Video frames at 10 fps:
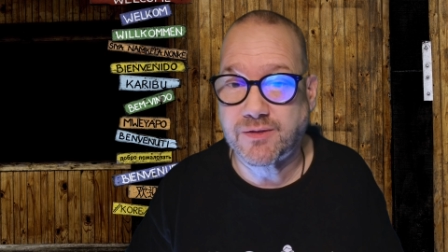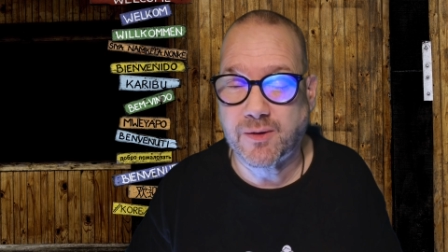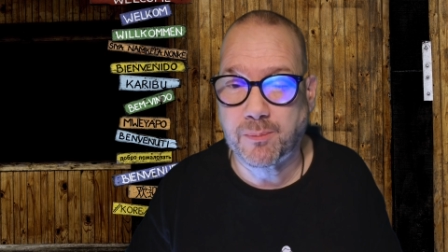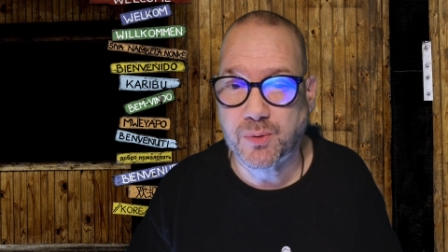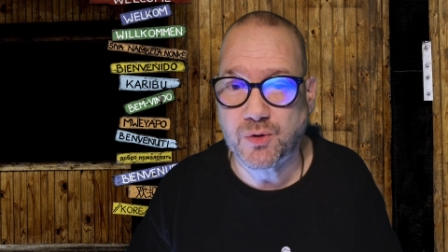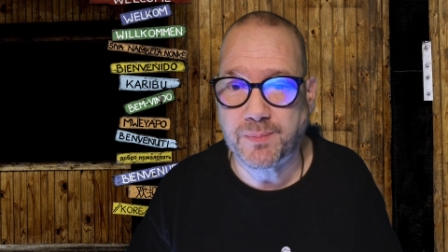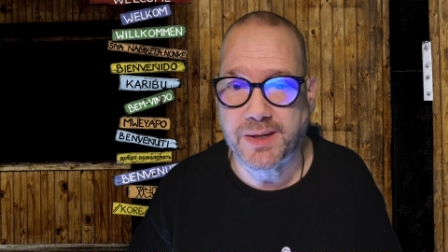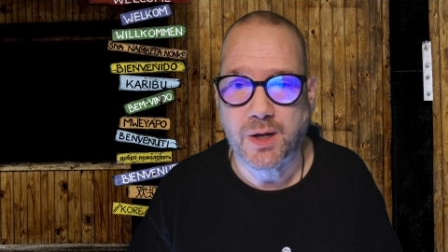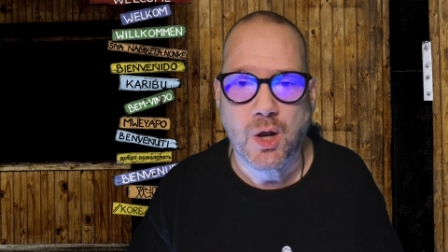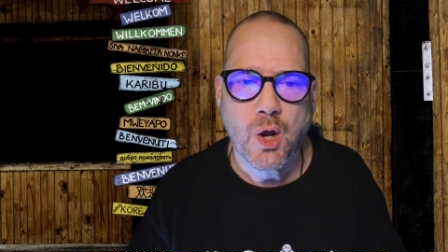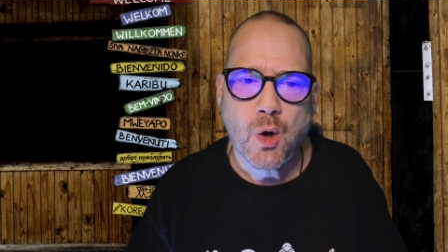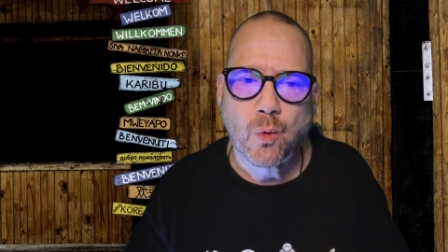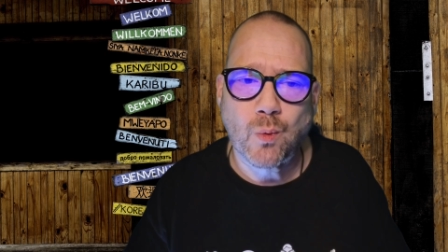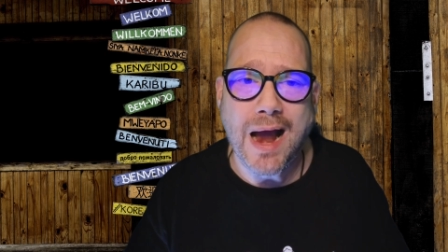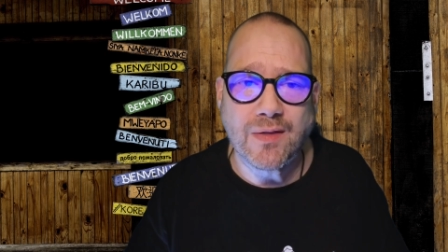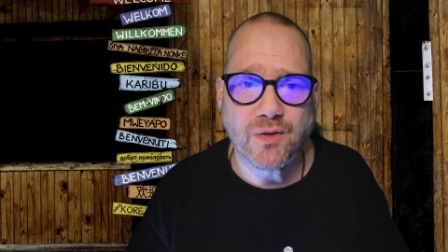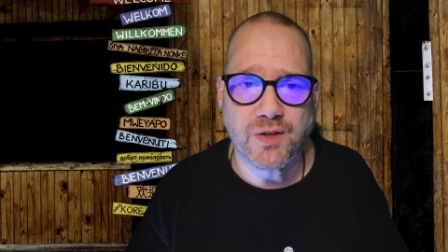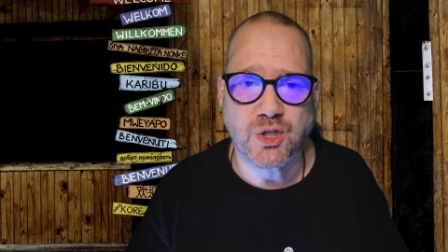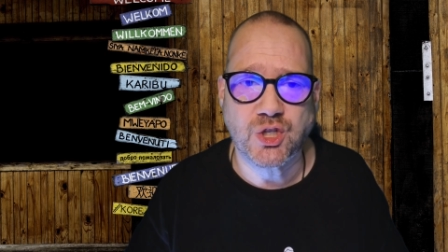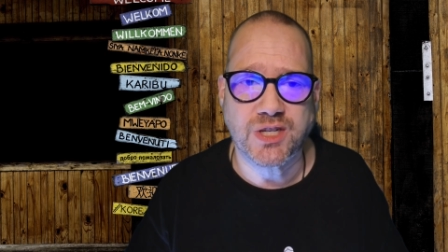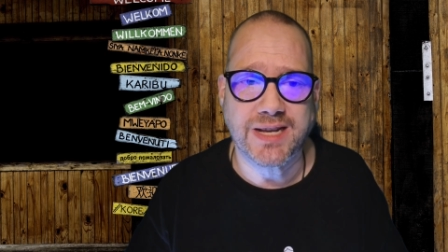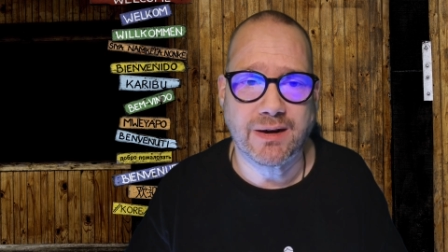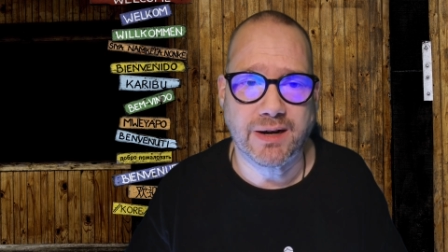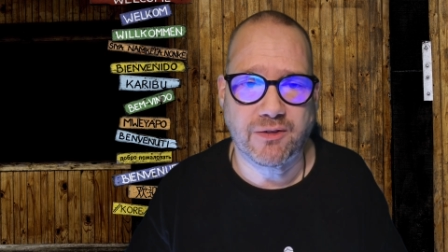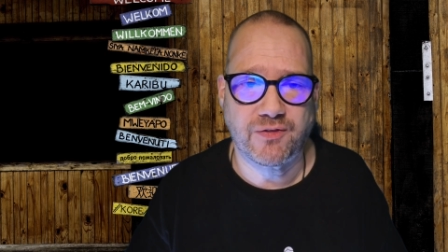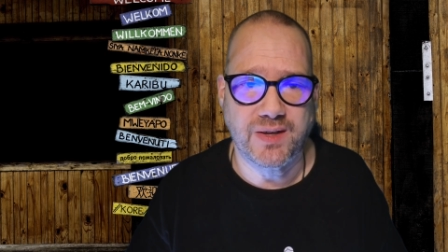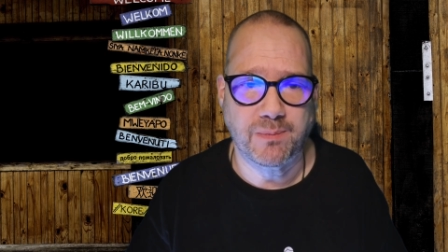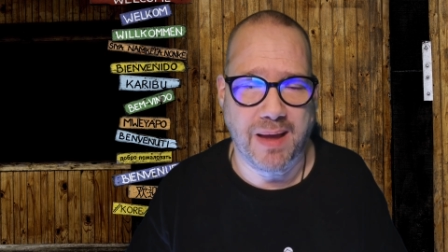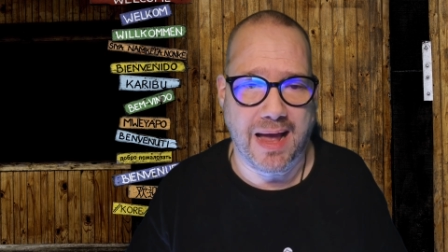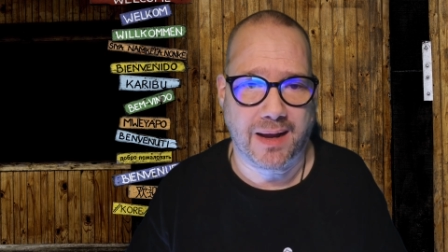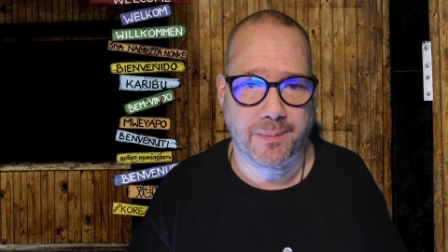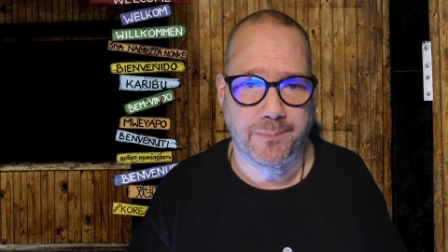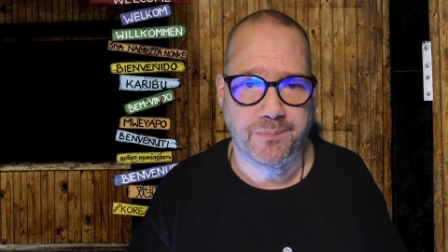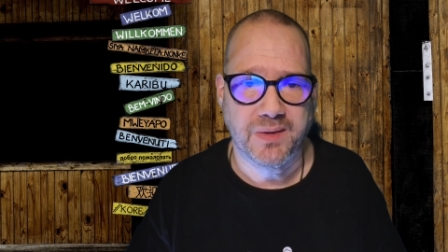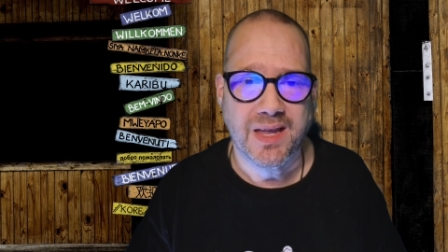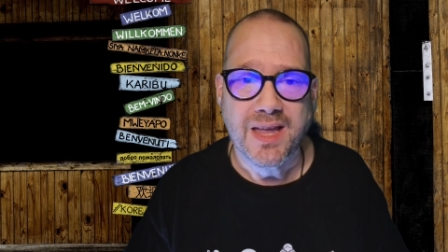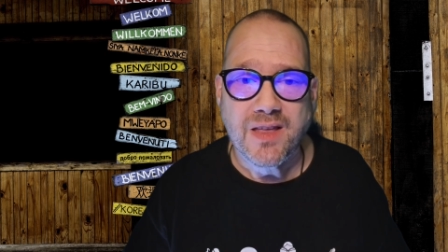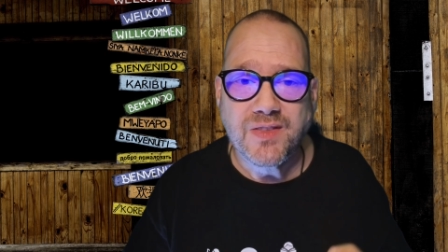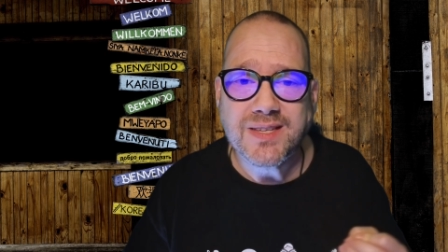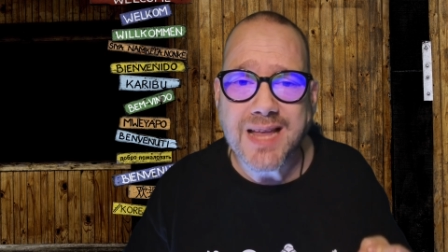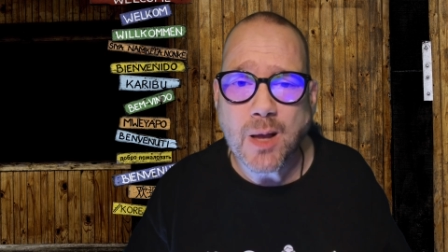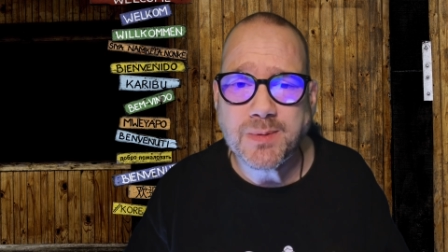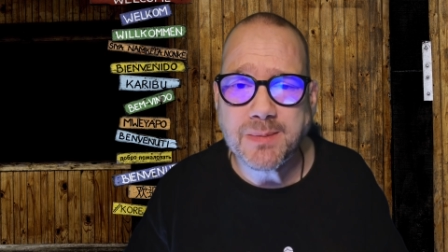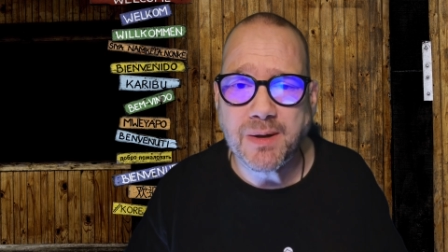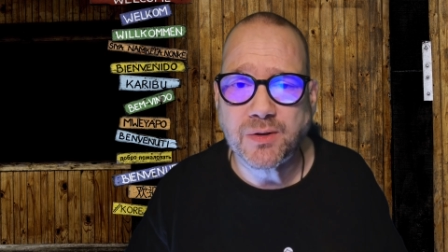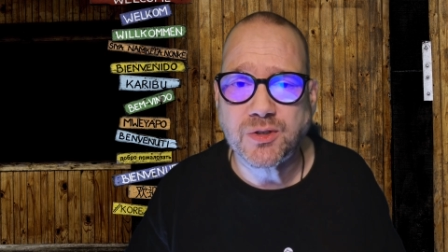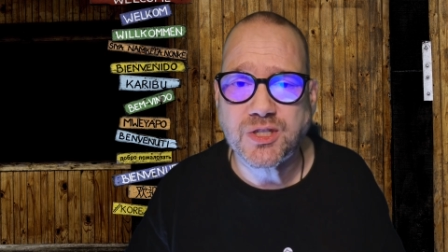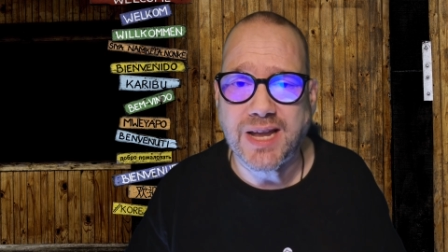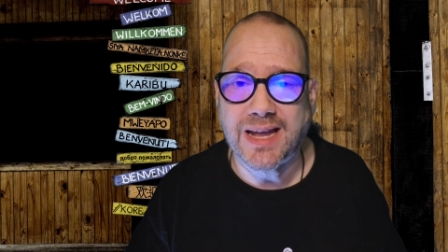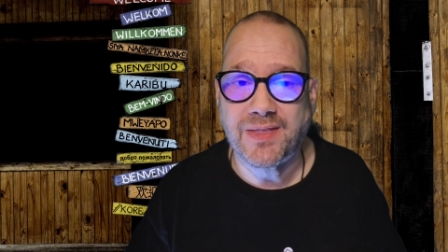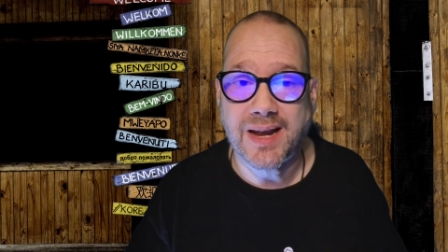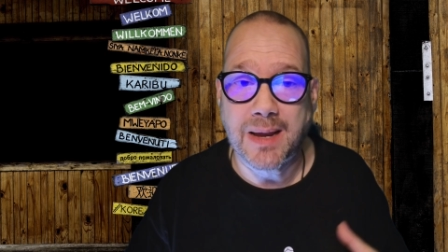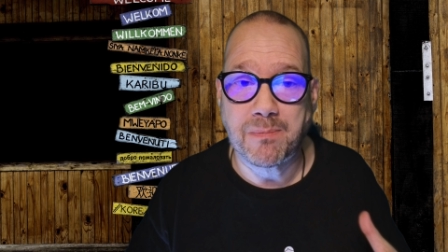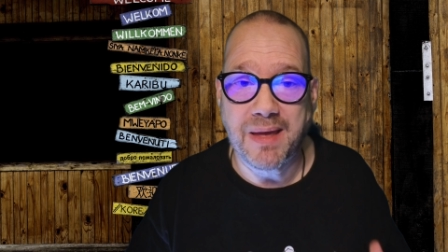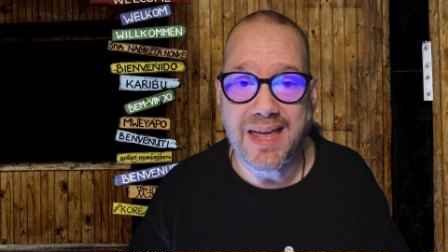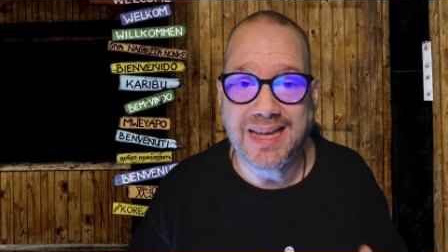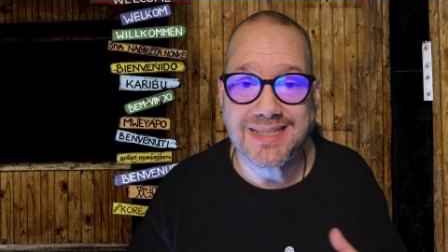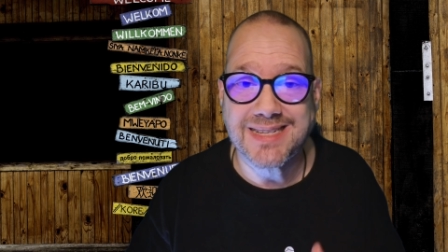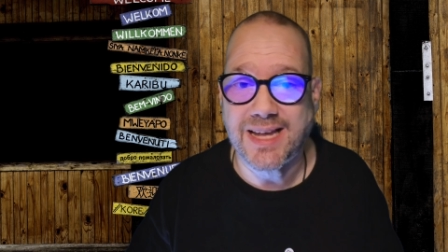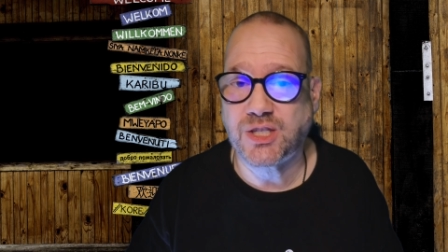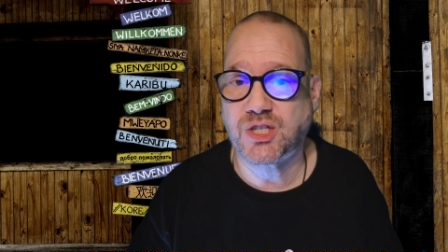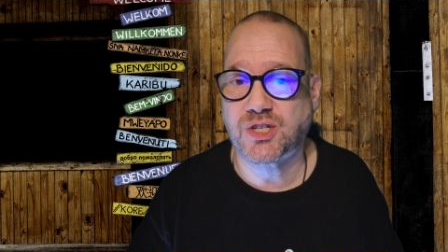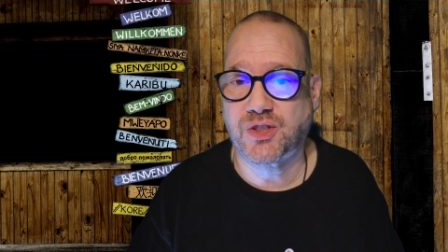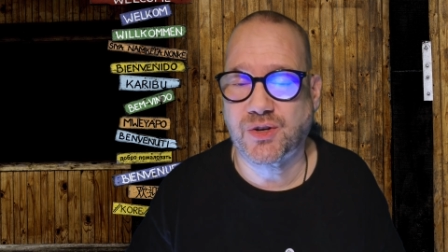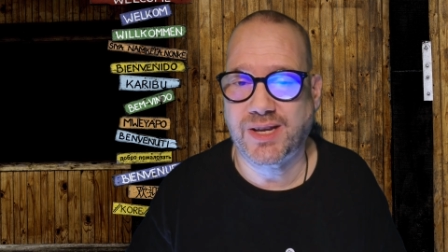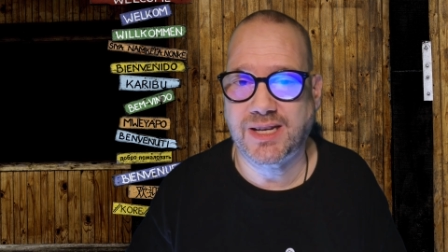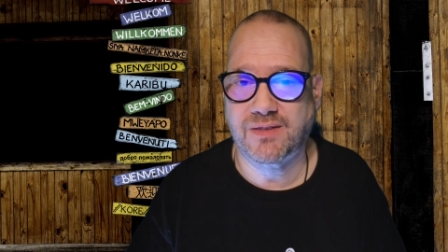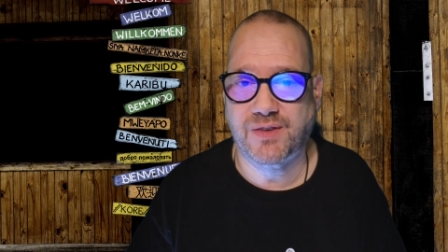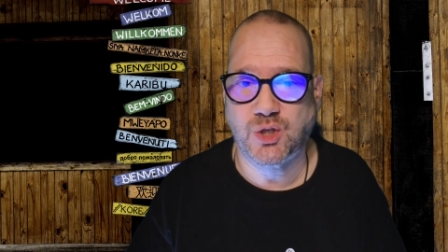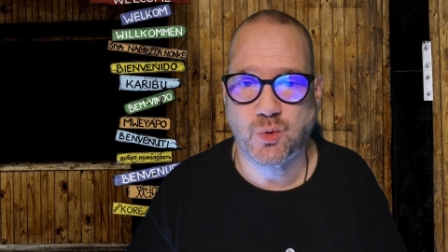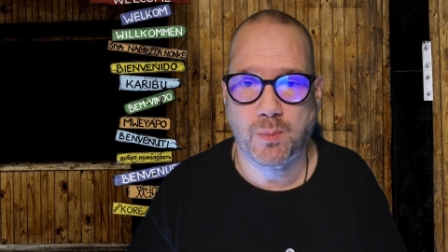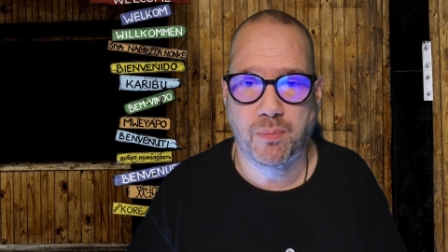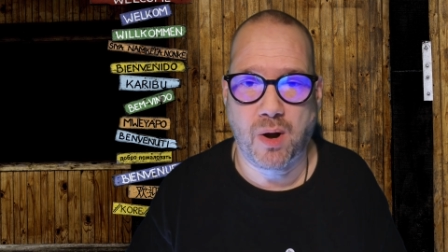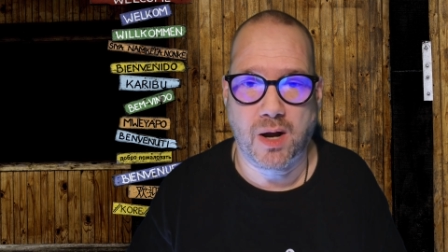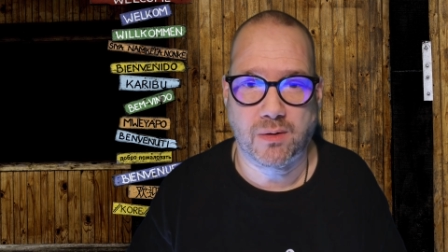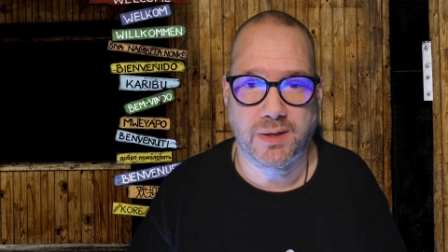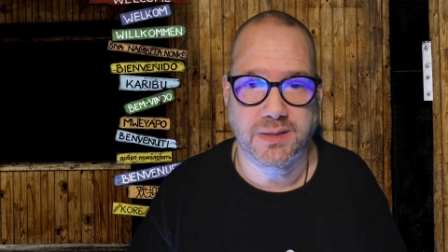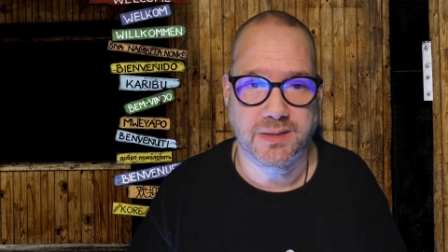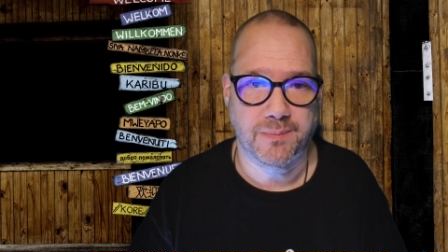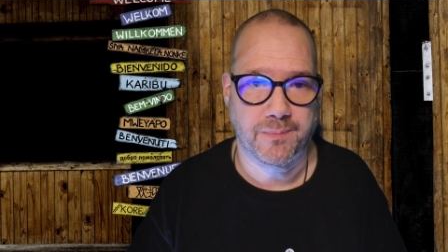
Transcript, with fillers: of improvement rather than generic feedback. This helps them understand that I am paying attention to their individual progress.